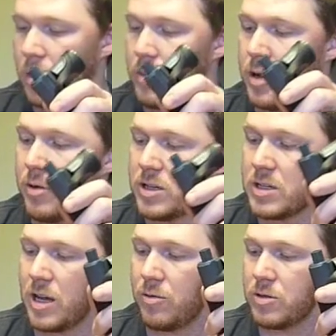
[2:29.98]
But anyway, I
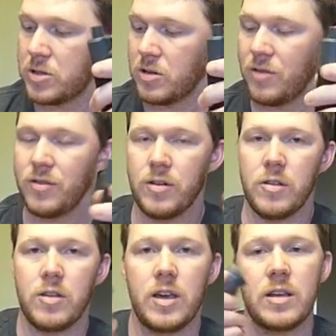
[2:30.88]
just kind of want to show you a few
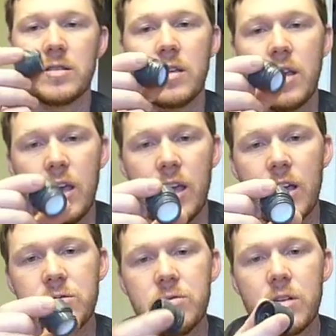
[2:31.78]
other things. It
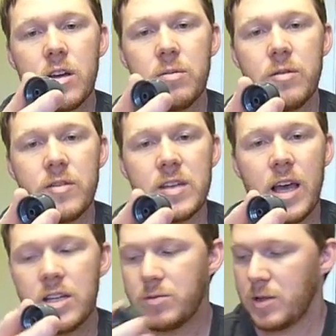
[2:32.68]
comes with a couple of
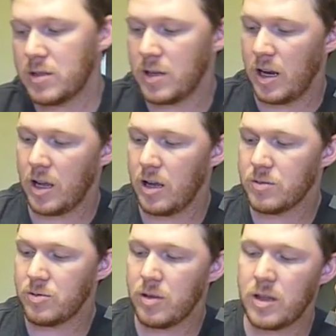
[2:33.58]
attachments, and it
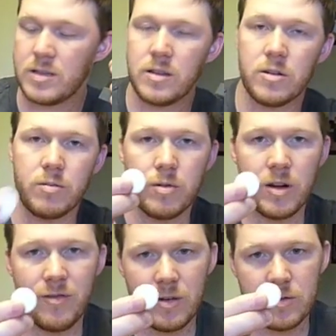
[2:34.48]
comes with these little
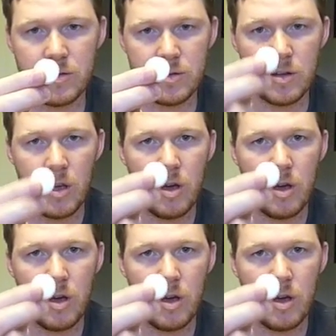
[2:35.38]
pre-filters.